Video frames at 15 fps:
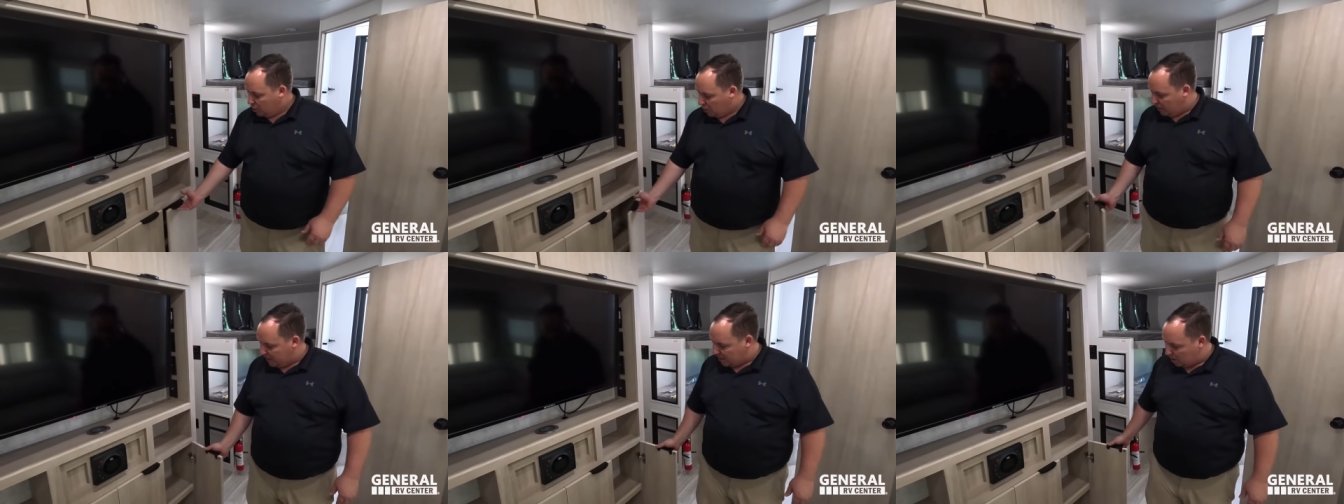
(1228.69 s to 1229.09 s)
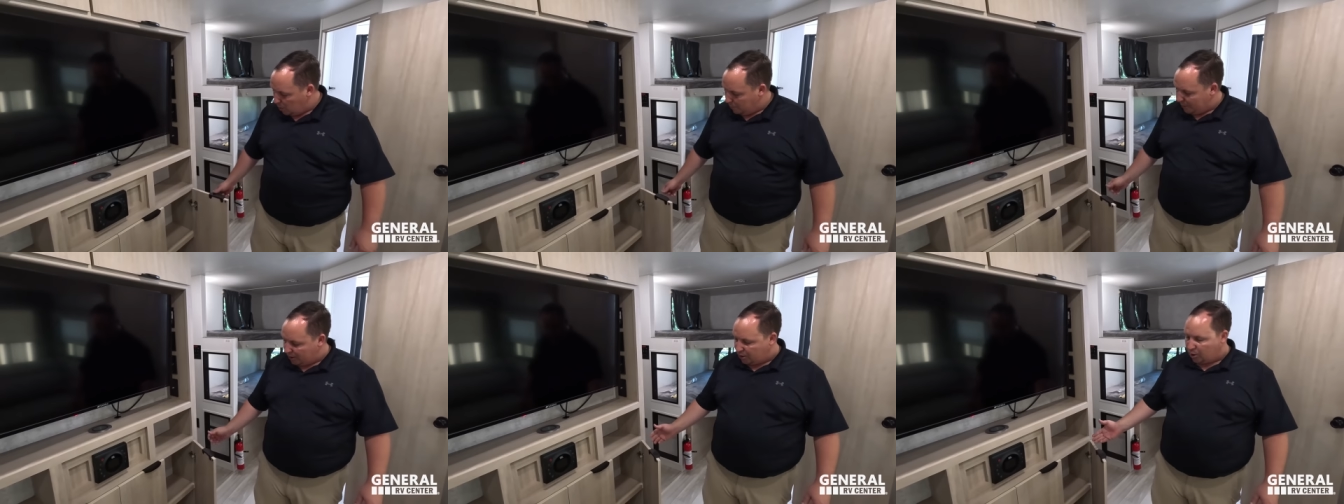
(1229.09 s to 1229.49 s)
So this
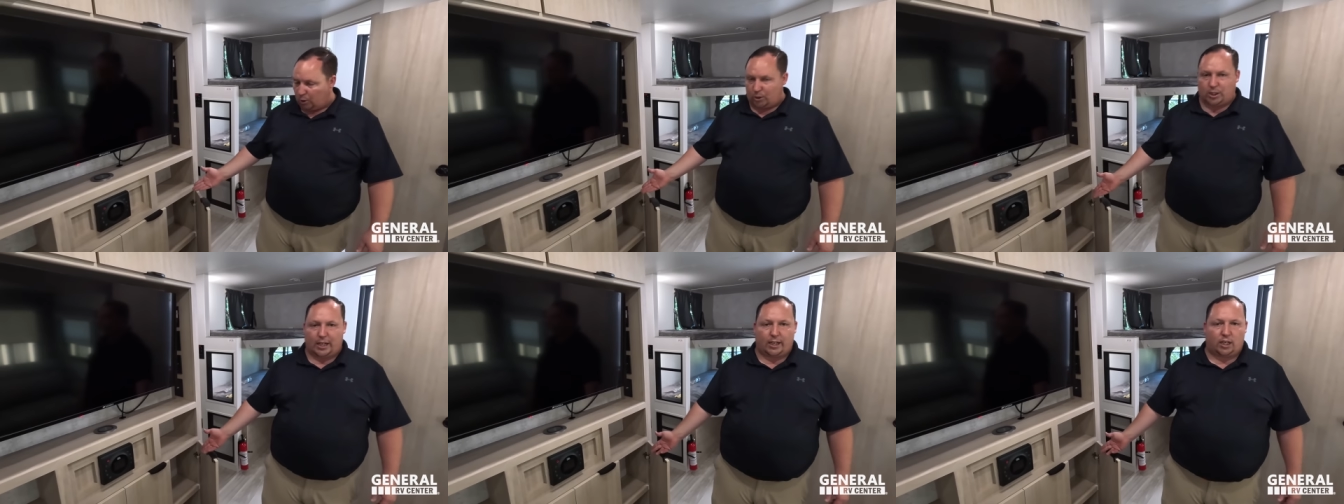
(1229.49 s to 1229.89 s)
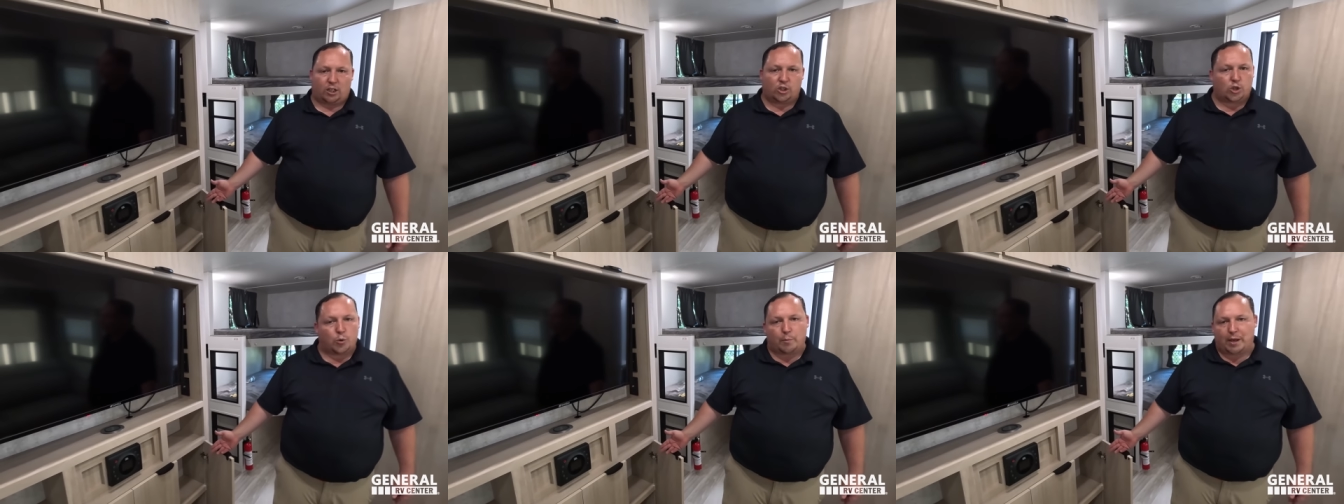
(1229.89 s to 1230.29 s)
little bit of storage ain't
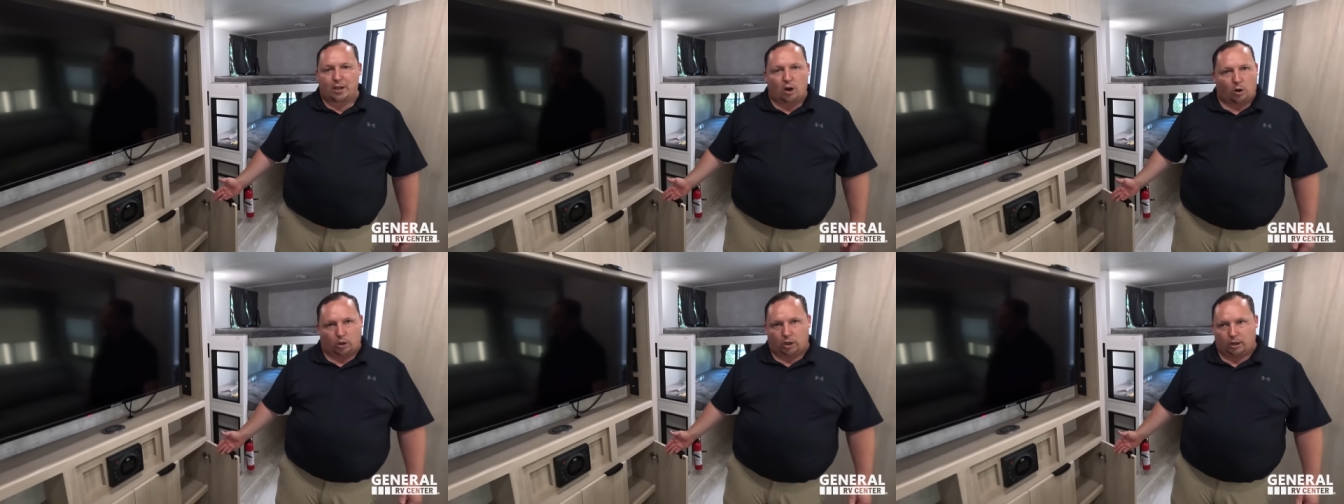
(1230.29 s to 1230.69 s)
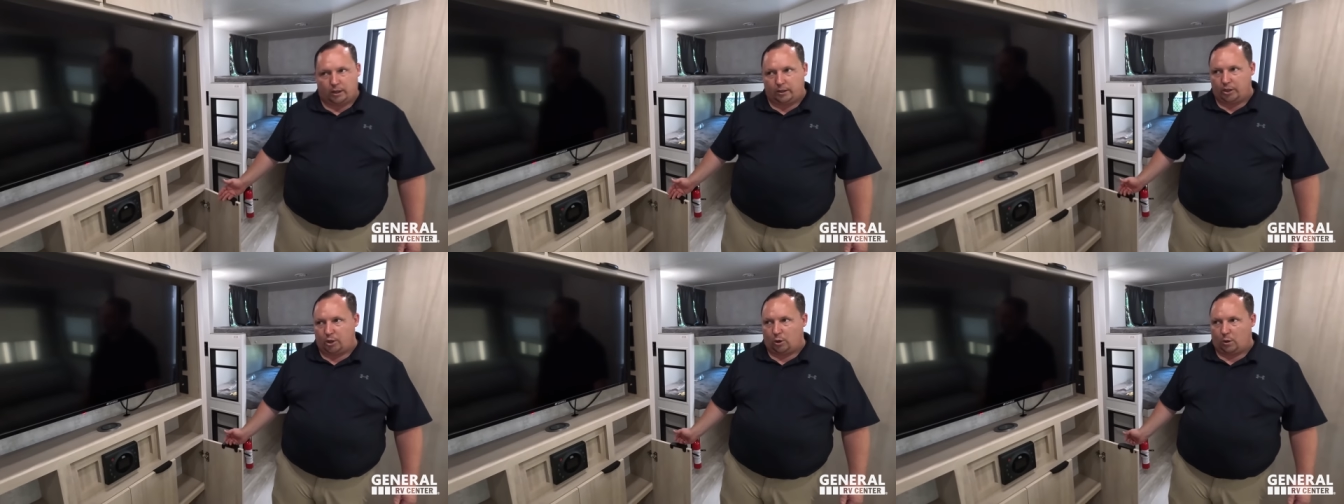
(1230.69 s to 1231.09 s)
gonna do me no
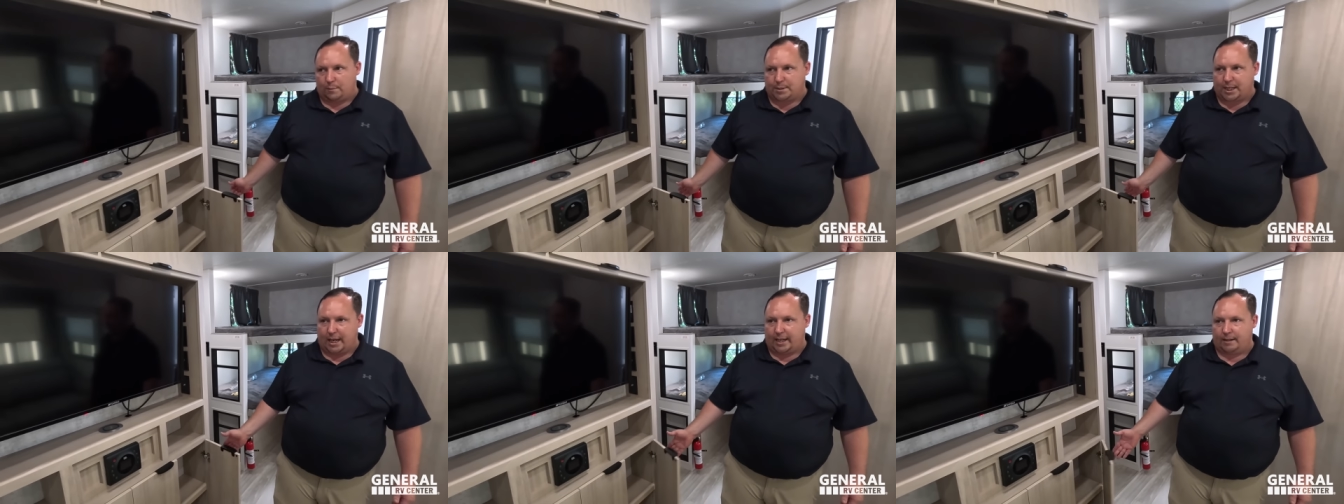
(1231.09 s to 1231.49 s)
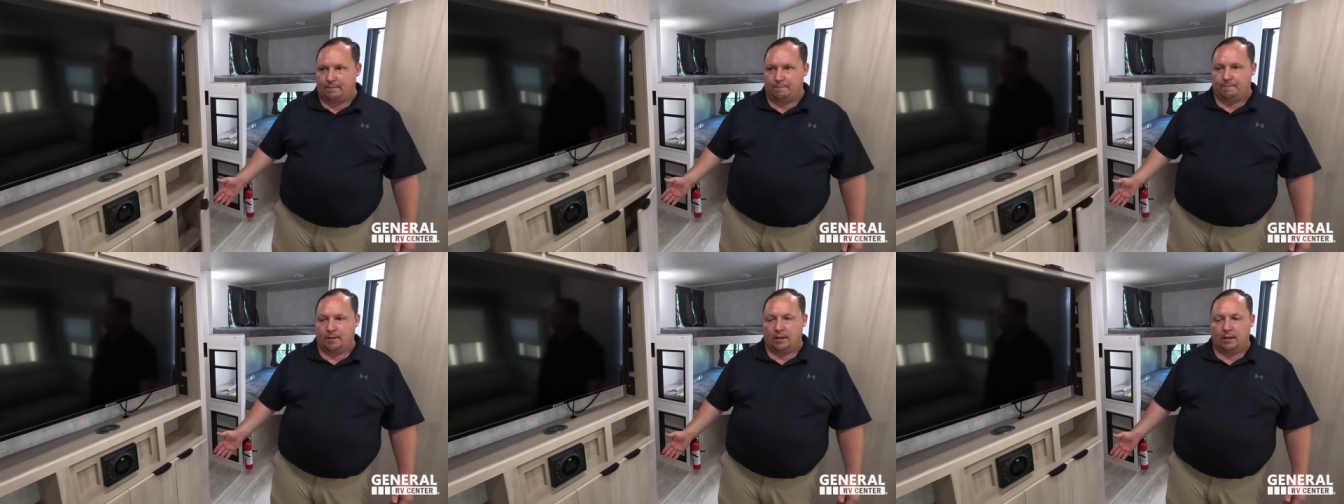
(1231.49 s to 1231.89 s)
right, good. You know what right. I'm
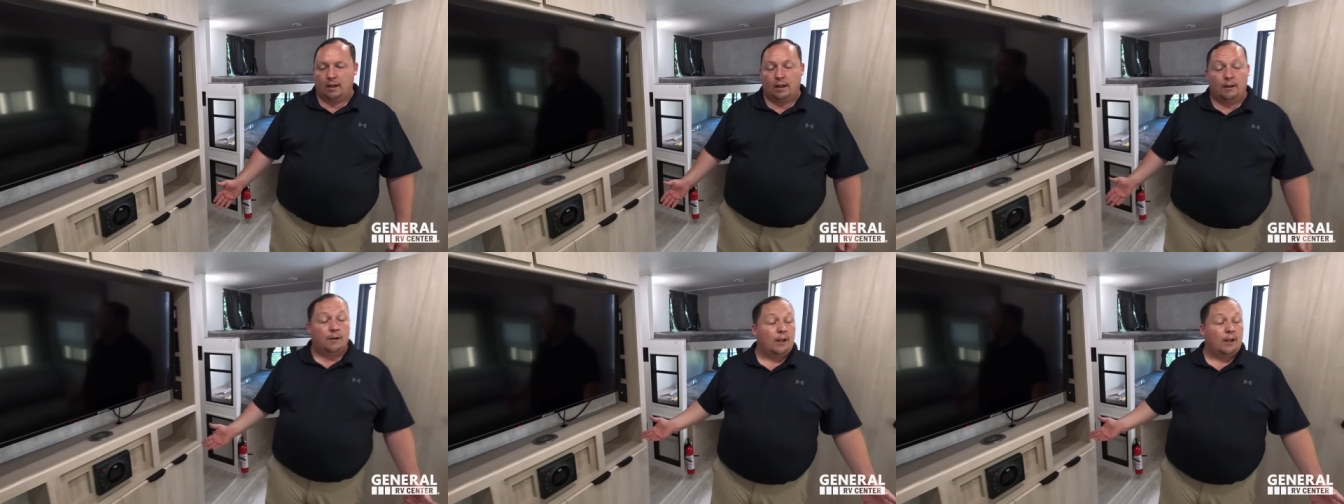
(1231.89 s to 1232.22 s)
saying?